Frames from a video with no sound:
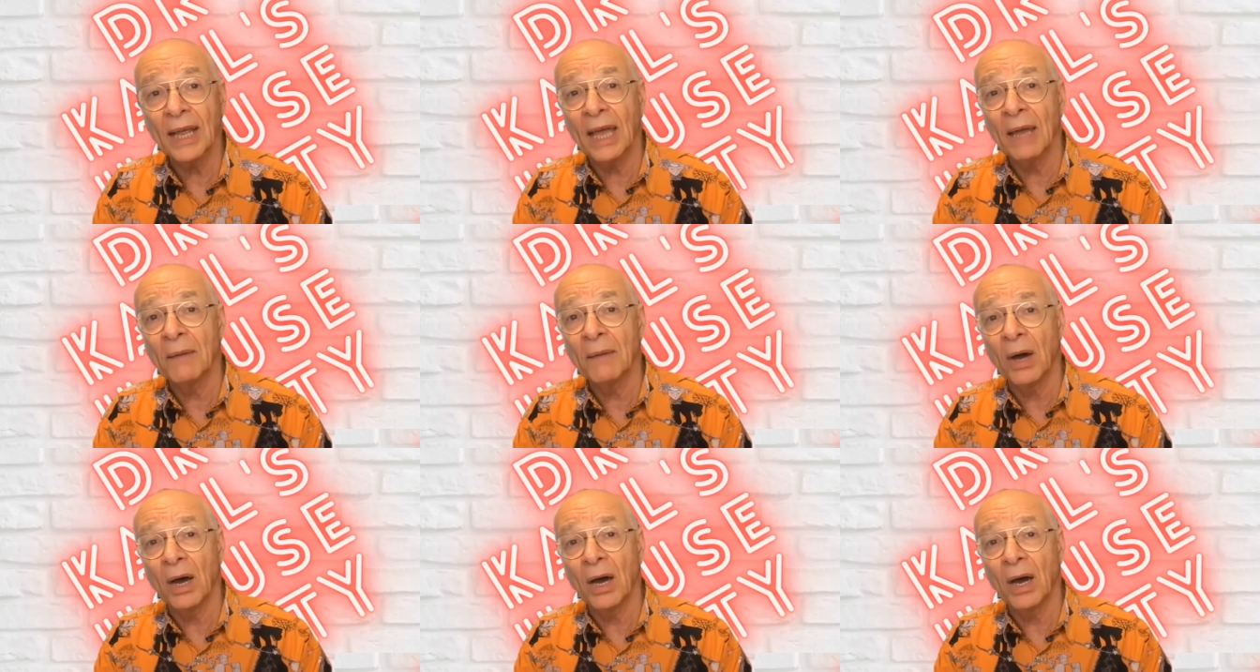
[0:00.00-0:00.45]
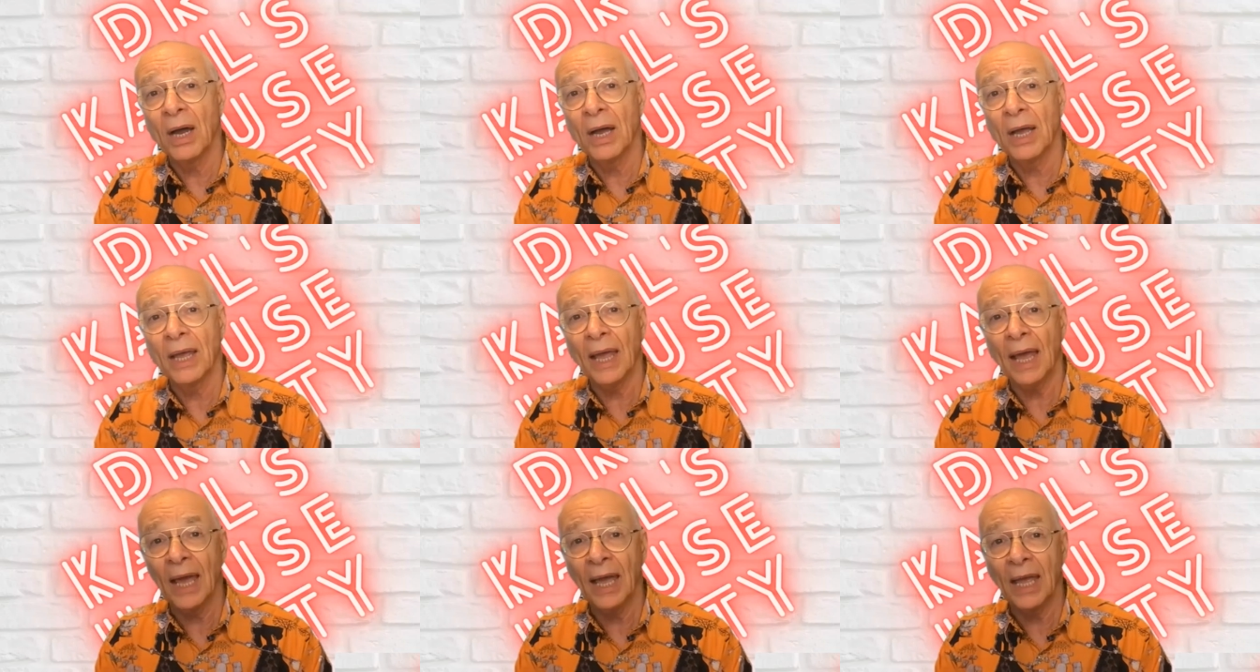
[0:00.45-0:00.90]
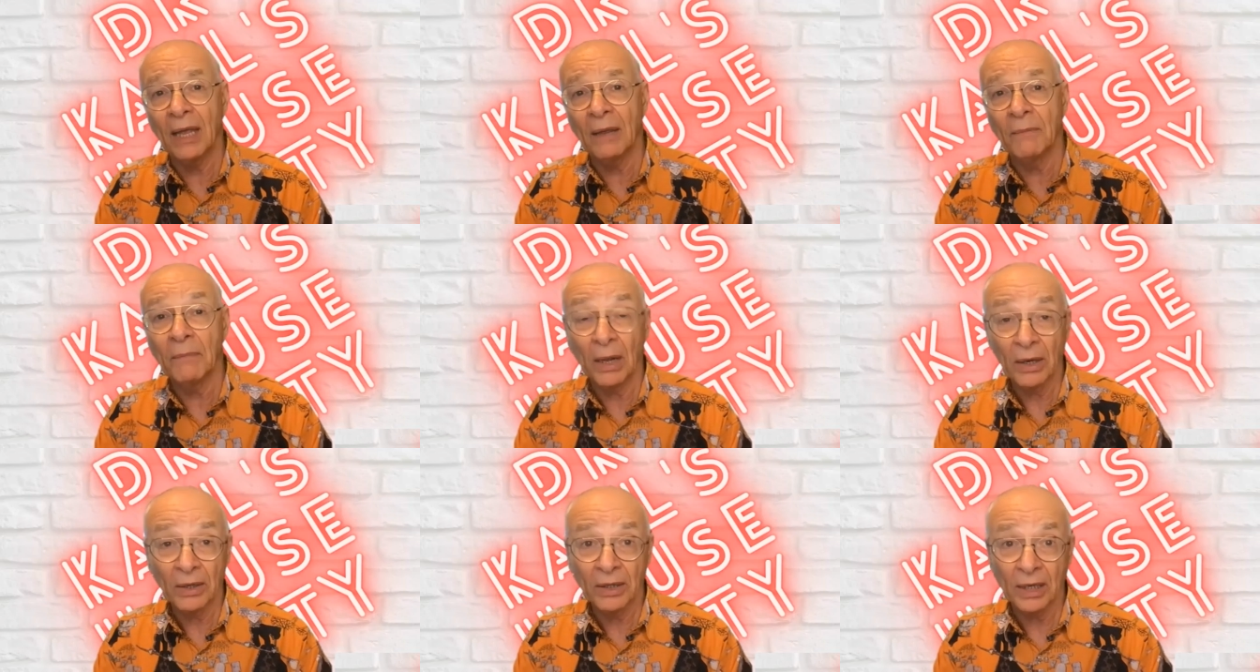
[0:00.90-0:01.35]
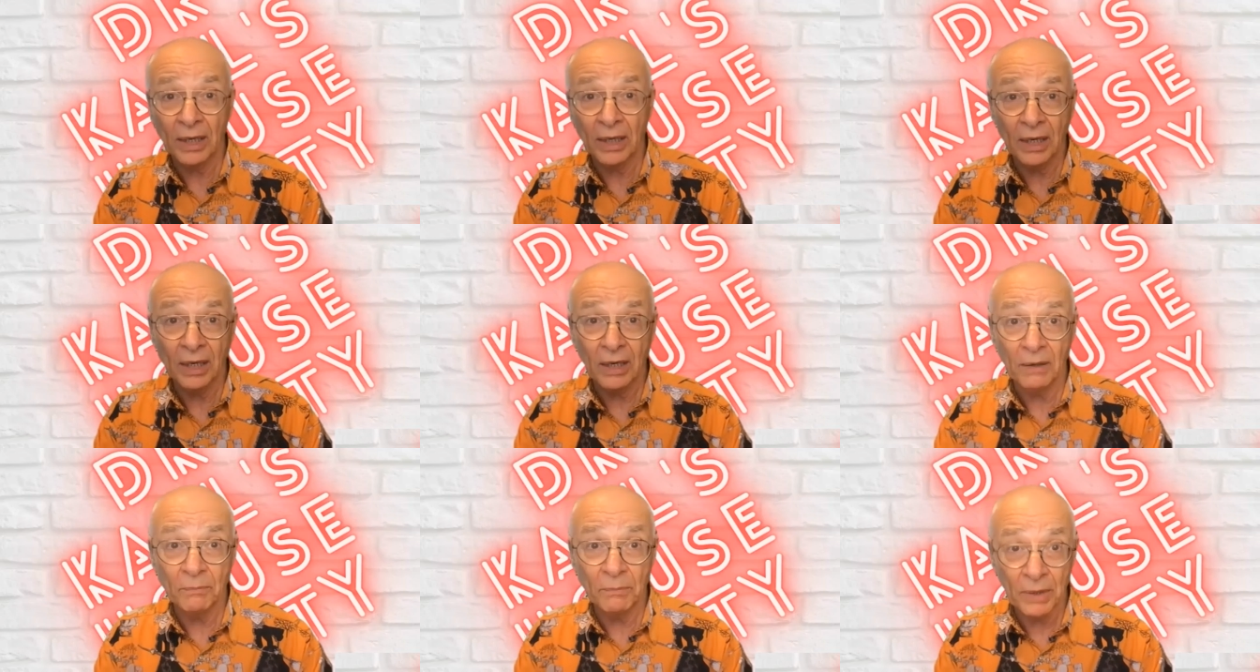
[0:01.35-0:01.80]
am I a
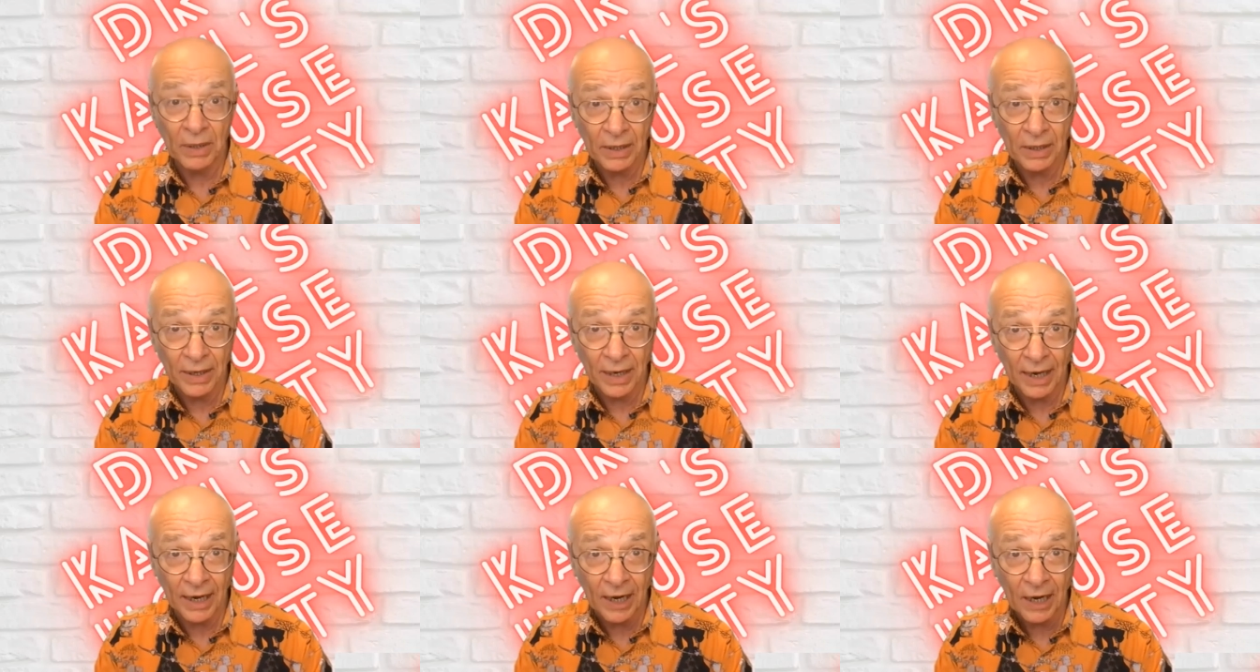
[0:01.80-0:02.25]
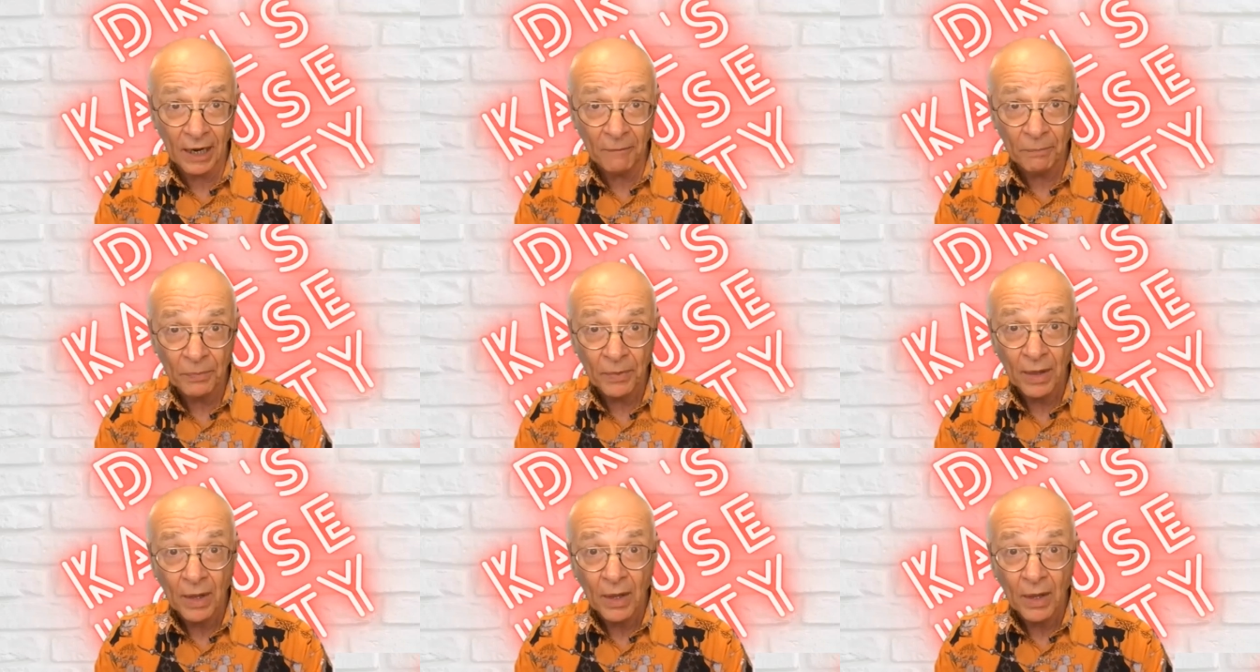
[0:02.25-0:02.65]
multi-billionaire